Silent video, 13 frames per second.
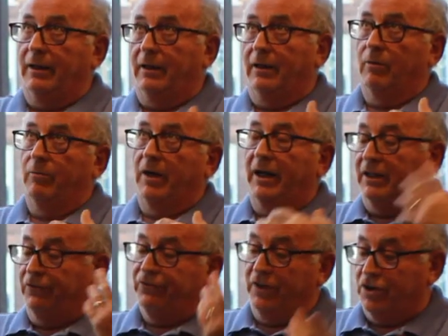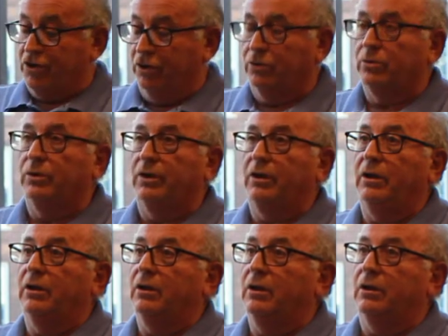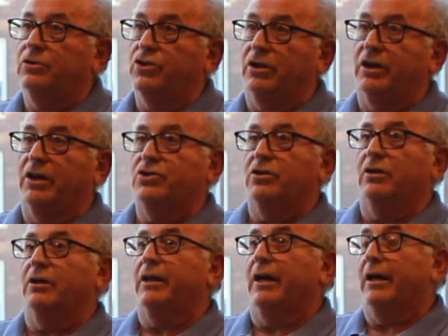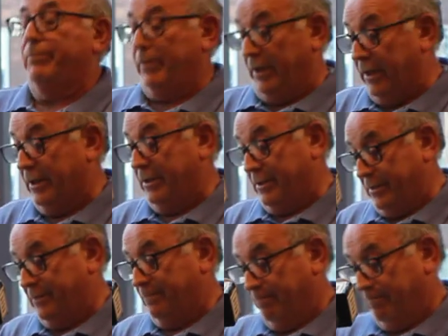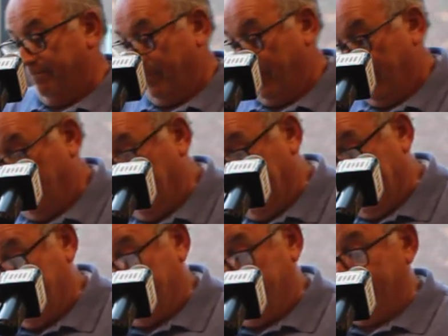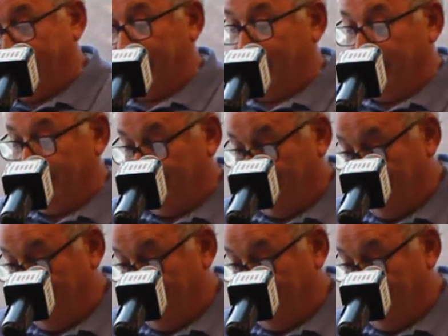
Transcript: my definition to the generational gap is, the last statement,